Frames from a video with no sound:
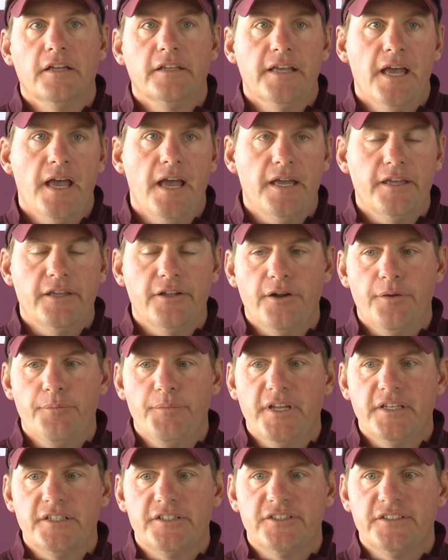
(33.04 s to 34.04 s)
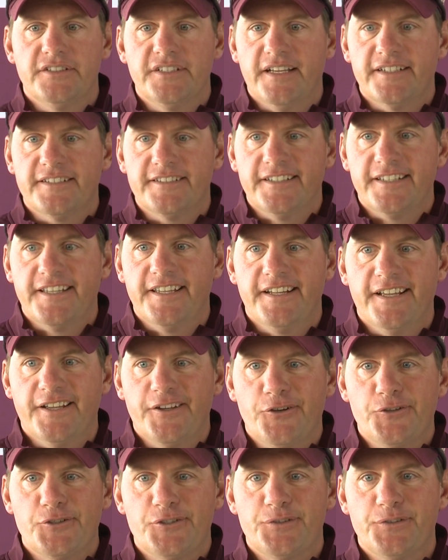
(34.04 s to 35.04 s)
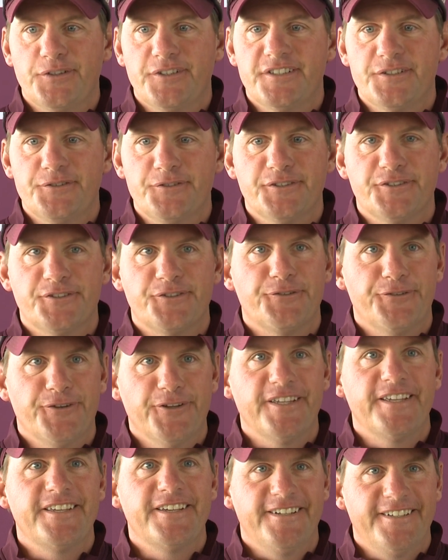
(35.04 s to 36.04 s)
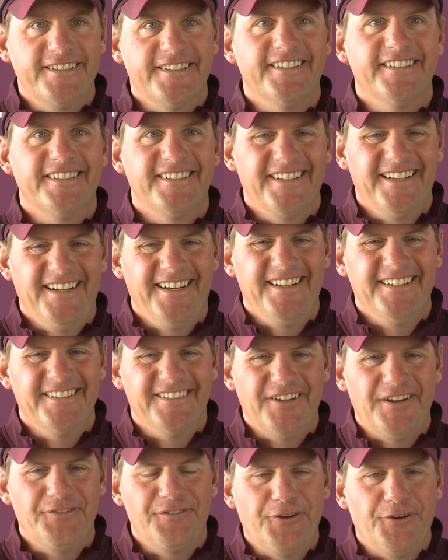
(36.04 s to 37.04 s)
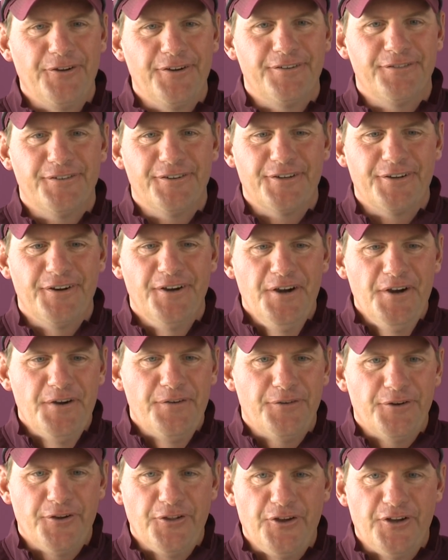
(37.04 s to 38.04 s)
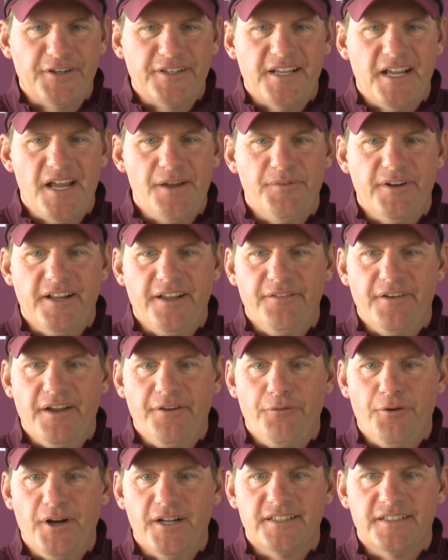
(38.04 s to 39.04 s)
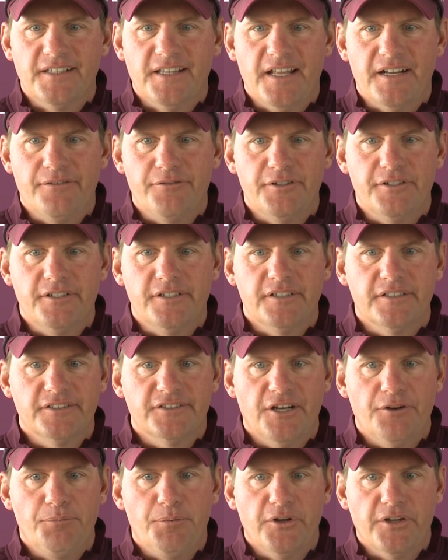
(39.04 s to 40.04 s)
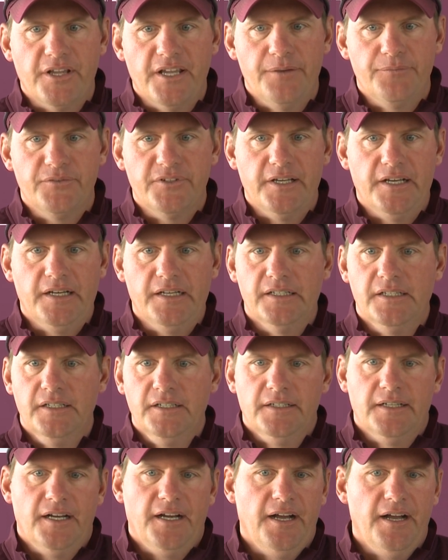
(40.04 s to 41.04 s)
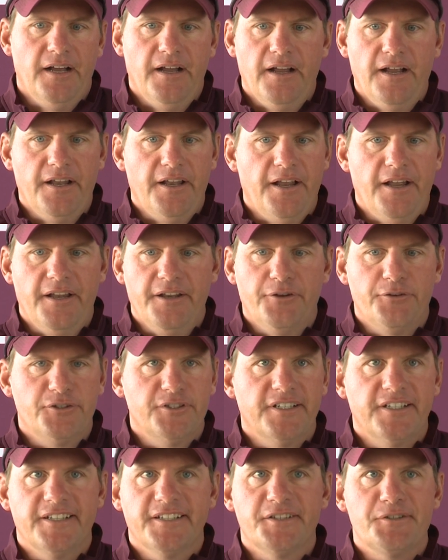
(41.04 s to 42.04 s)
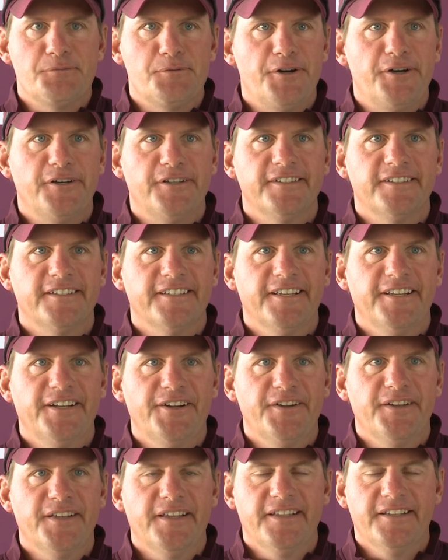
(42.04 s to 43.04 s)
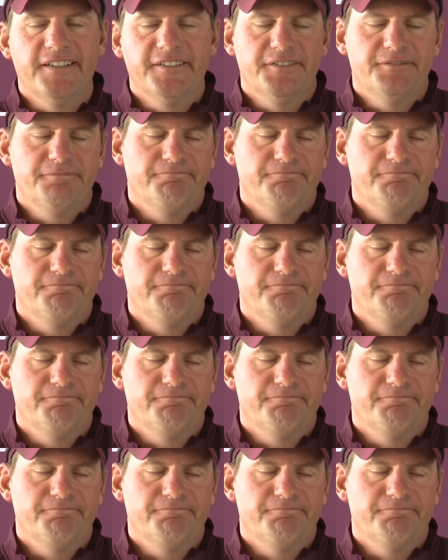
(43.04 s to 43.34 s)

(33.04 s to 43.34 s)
Yeah, you know, I mean, she's actually a kid I coached when she was really young, so I've known her for a long time, and I've watched a lot of her softball games. I know she can hit the ball. You know,